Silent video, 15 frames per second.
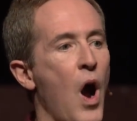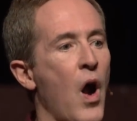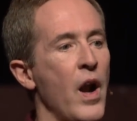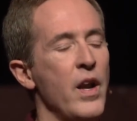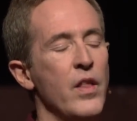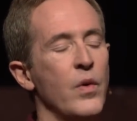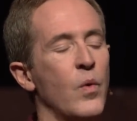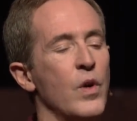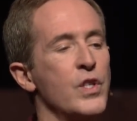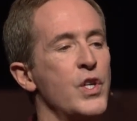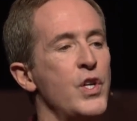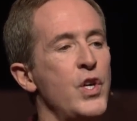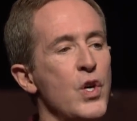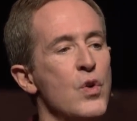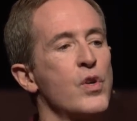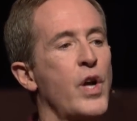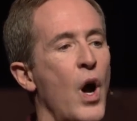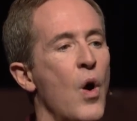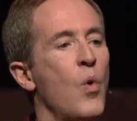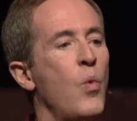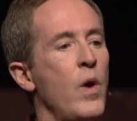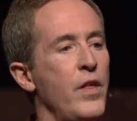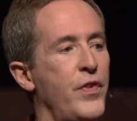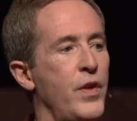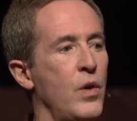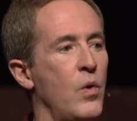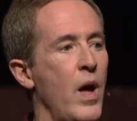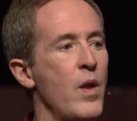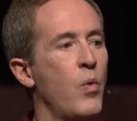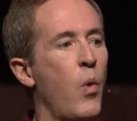are. In other words, you go with
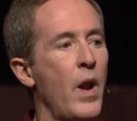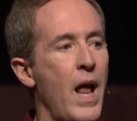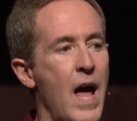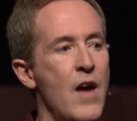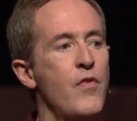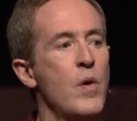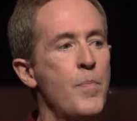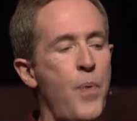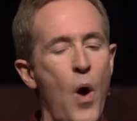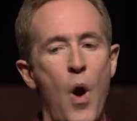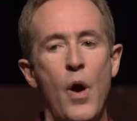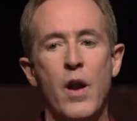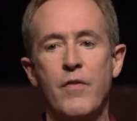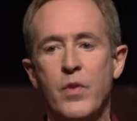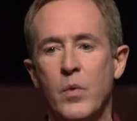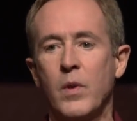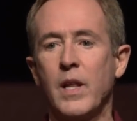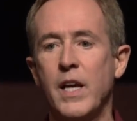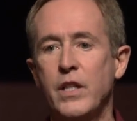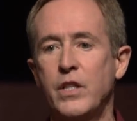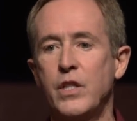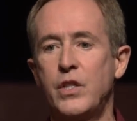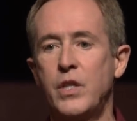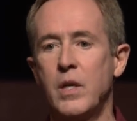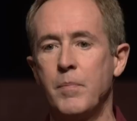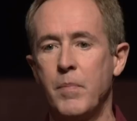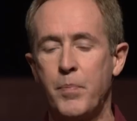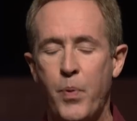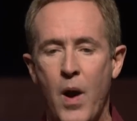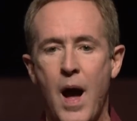you. And whatever part of the relationship